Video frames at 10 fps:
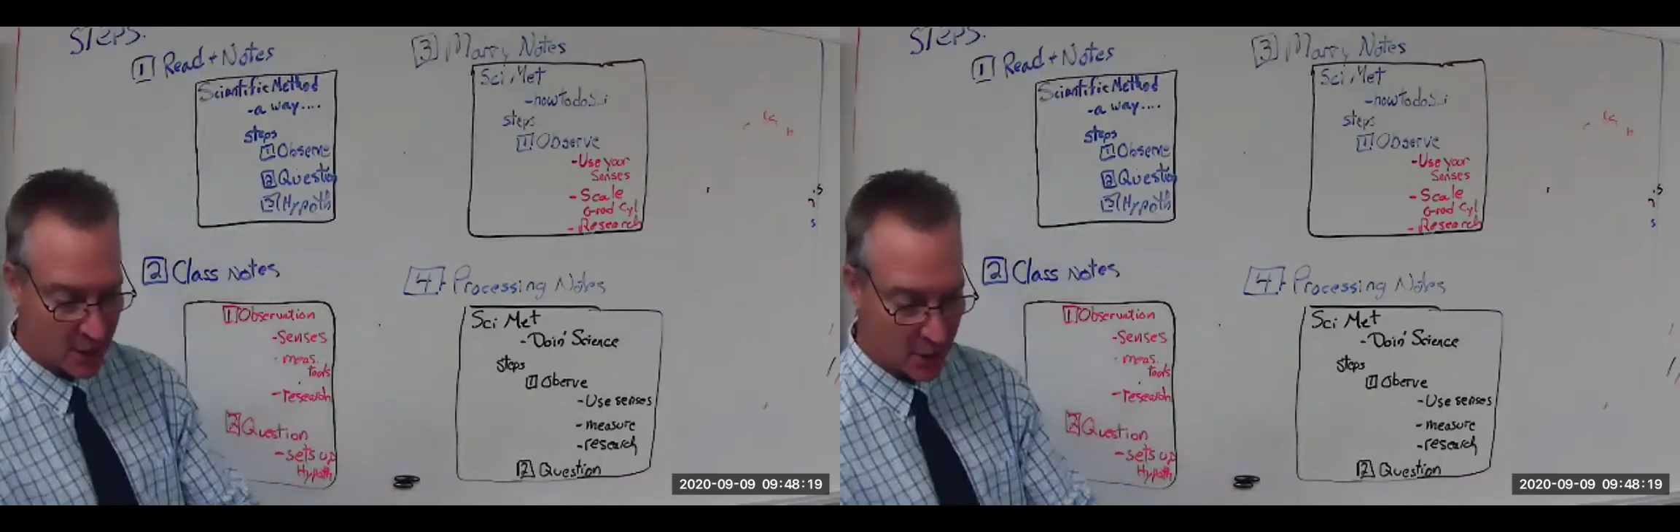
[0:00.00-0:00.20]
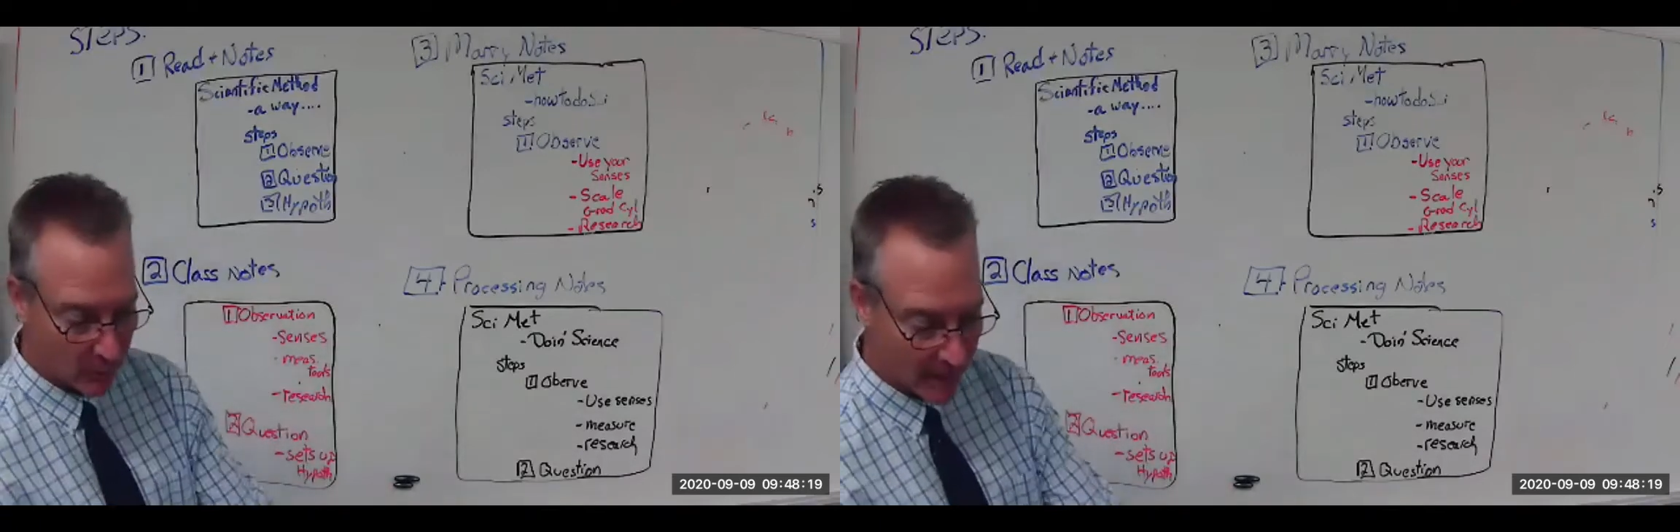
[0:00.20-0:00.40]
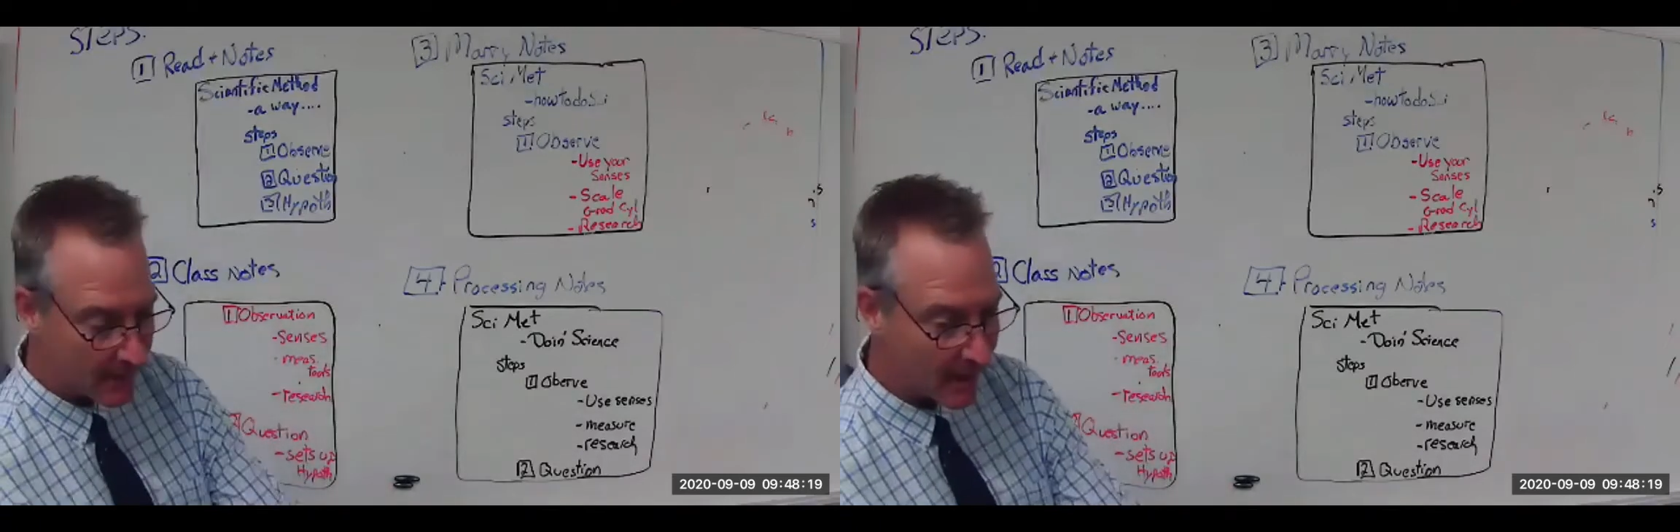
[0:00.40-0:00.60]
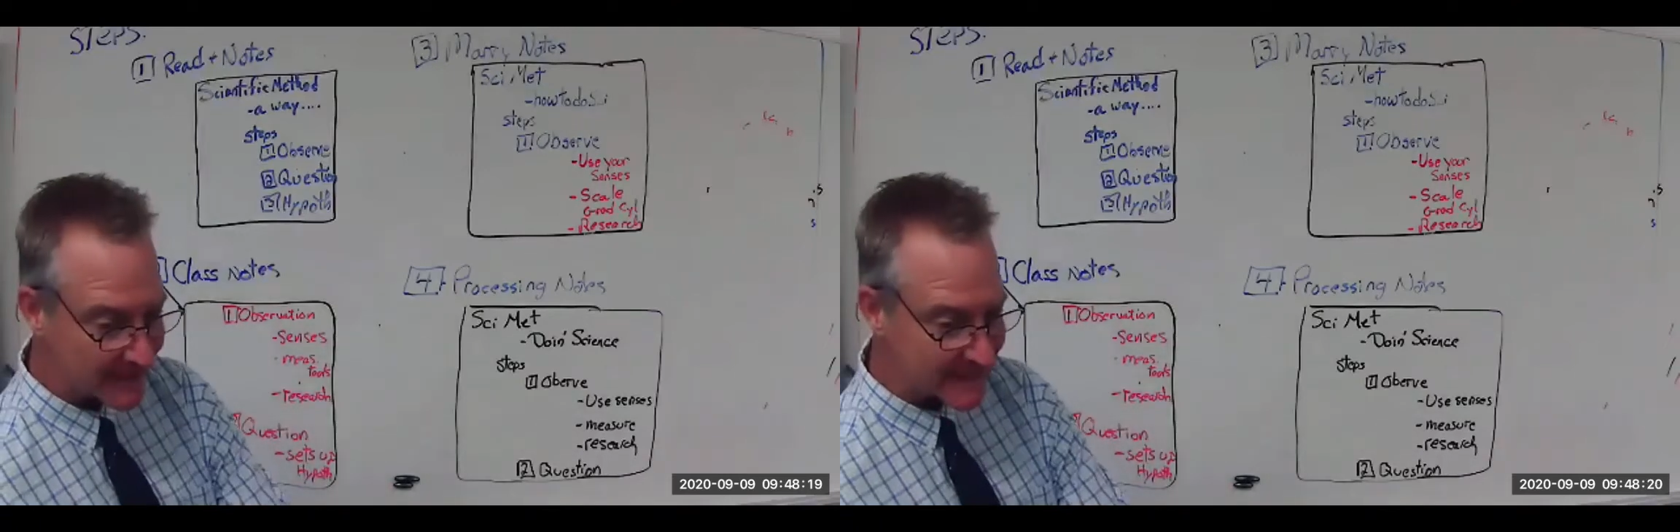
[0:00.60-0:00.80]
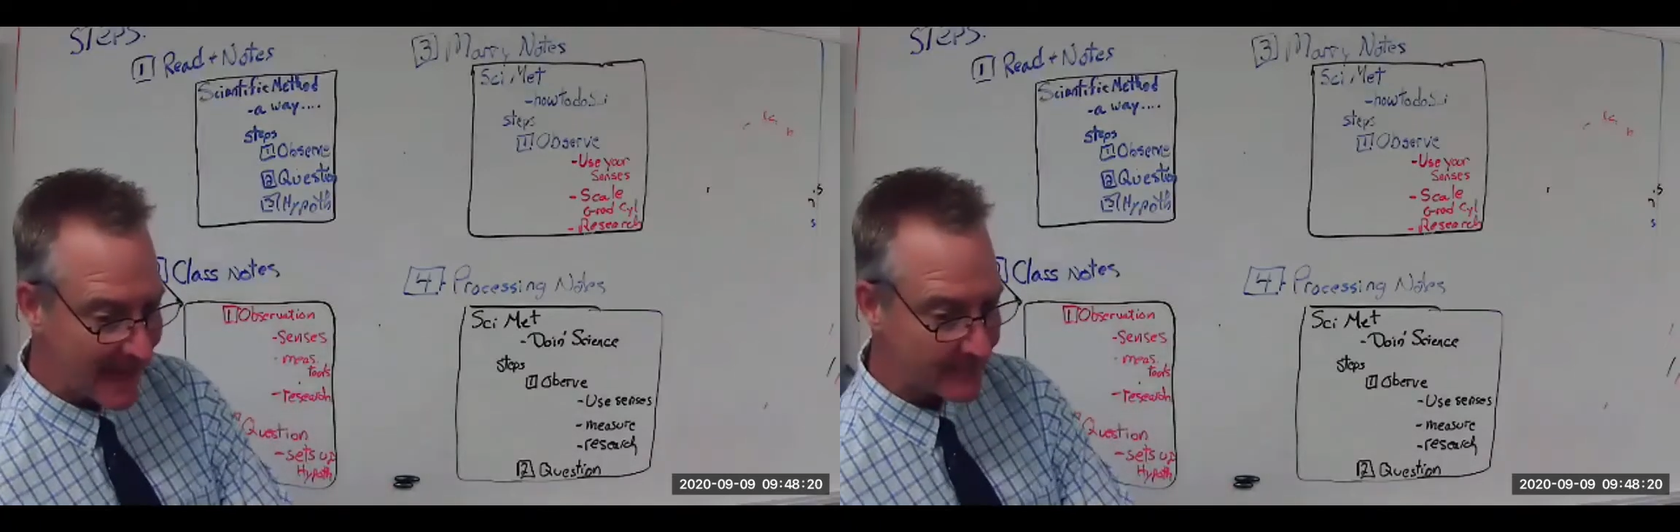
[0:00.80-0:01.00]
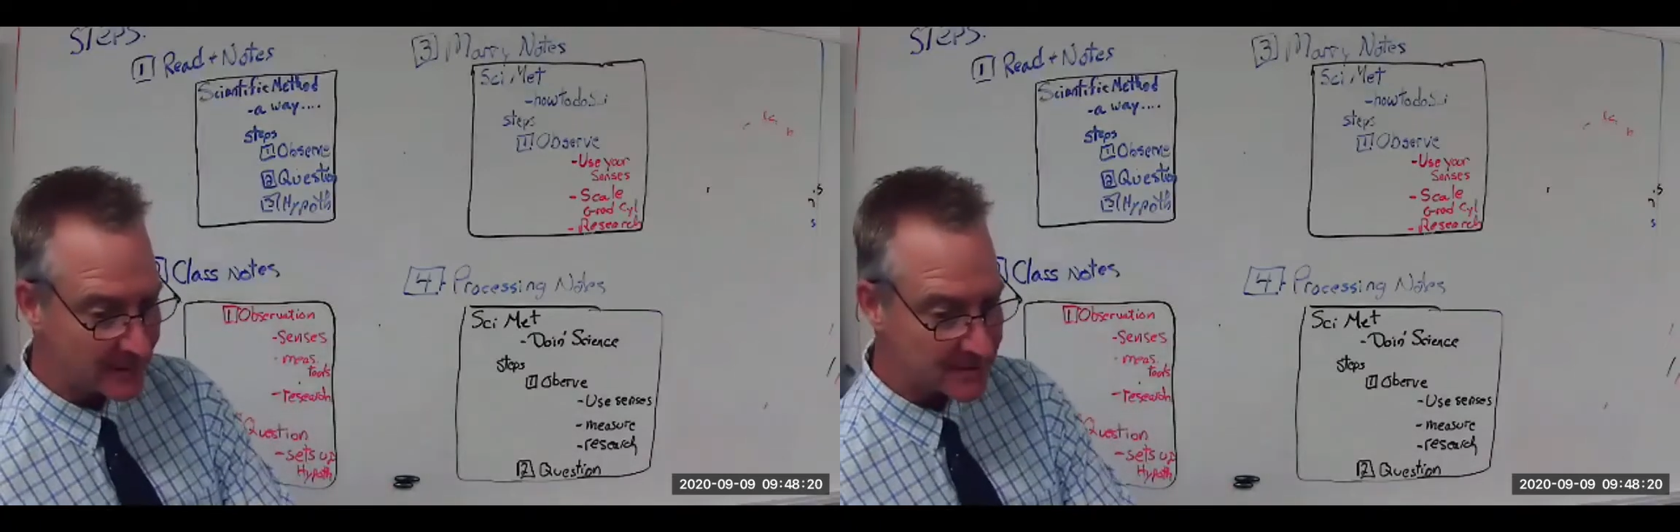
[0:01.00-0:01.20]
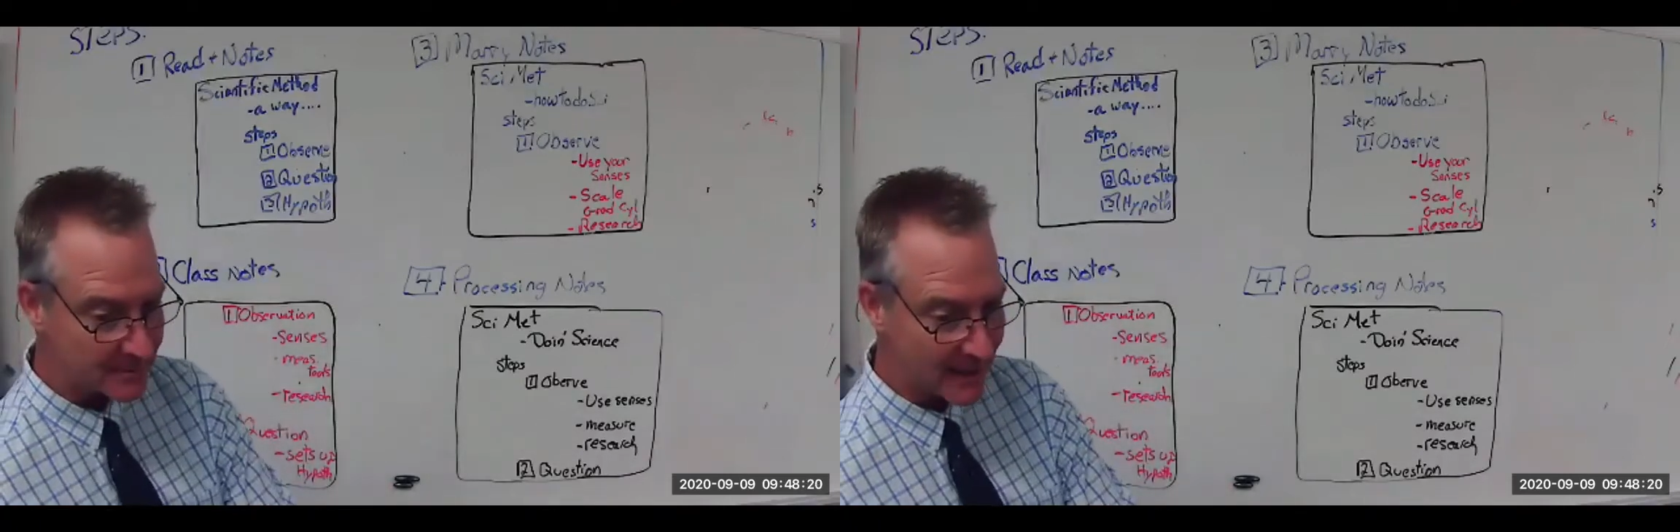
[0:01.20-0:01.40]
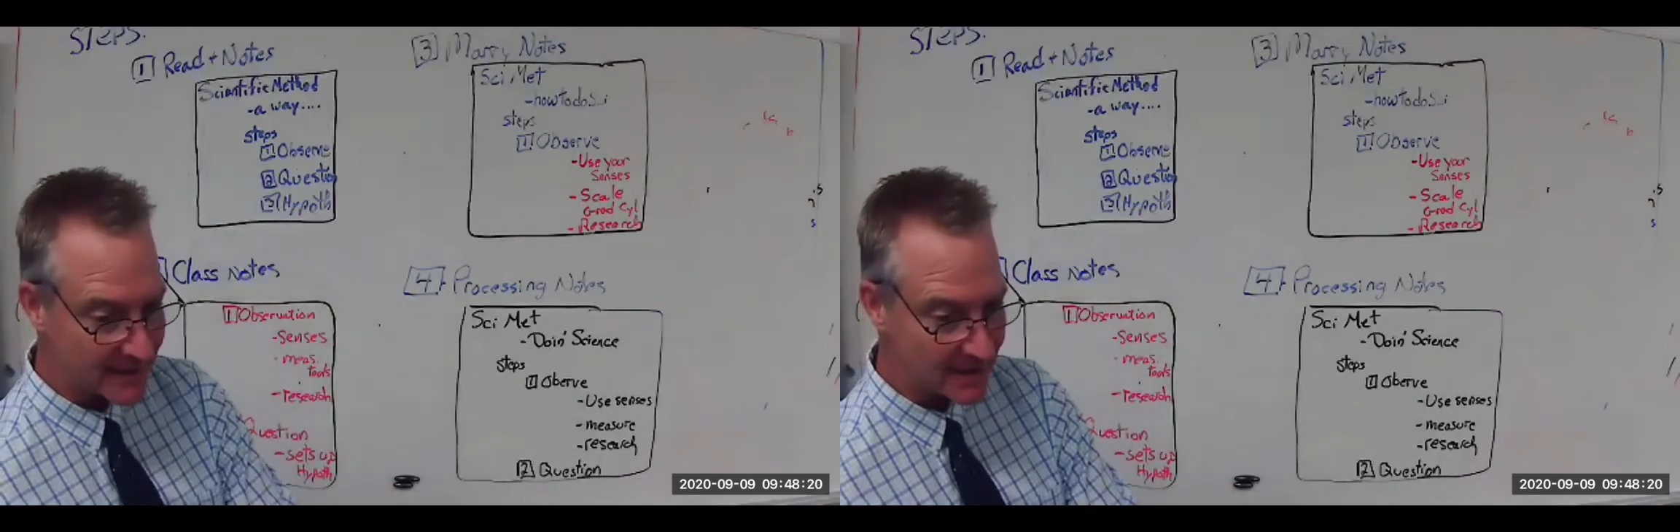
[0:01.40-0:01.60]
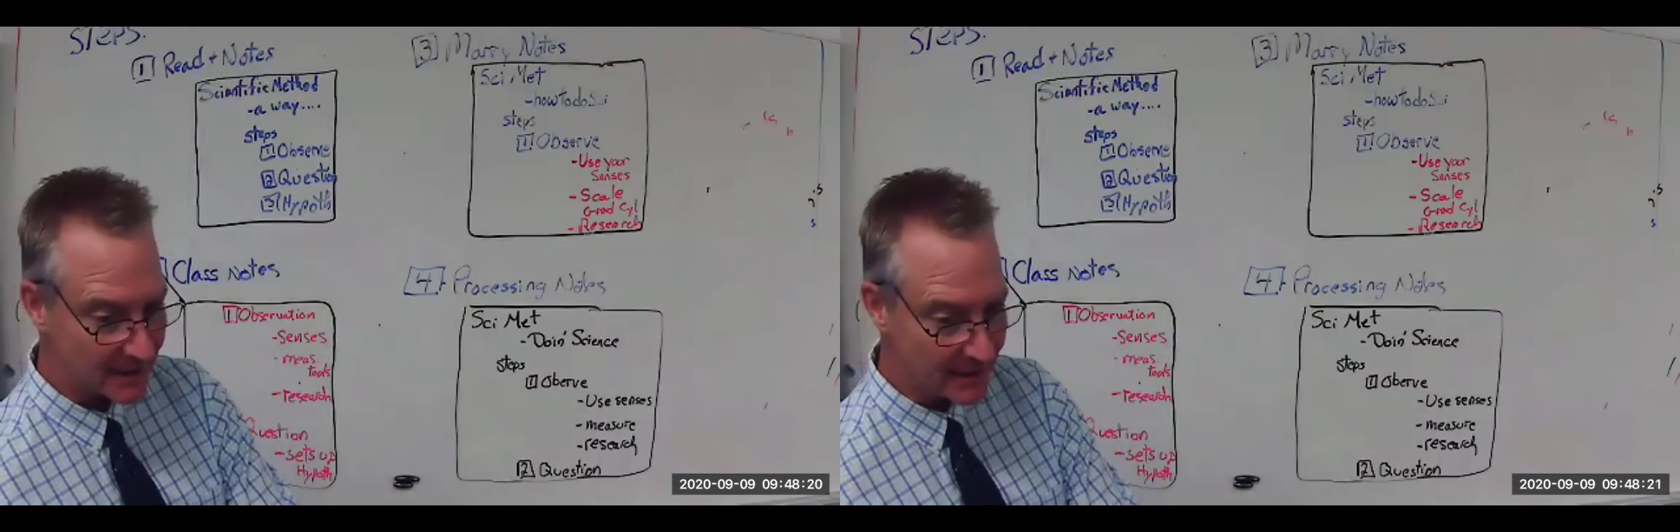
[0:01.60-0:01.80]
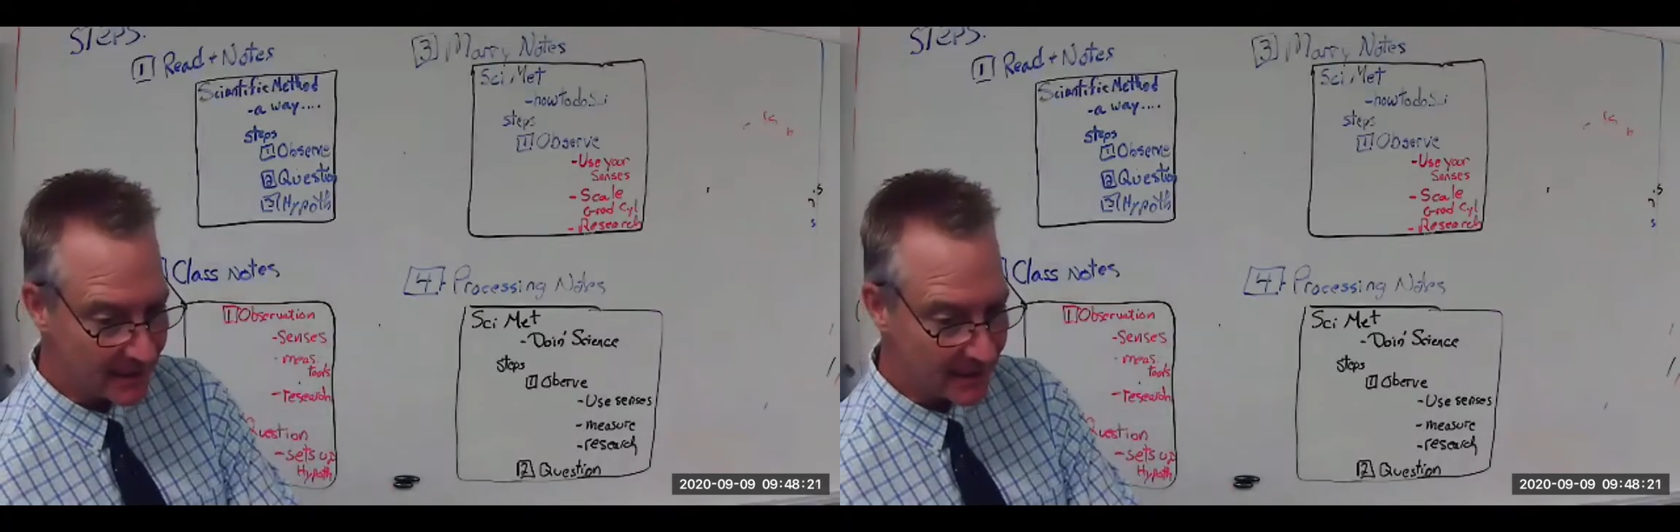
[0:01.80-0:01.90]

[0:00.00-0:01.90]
read about metabolism last night,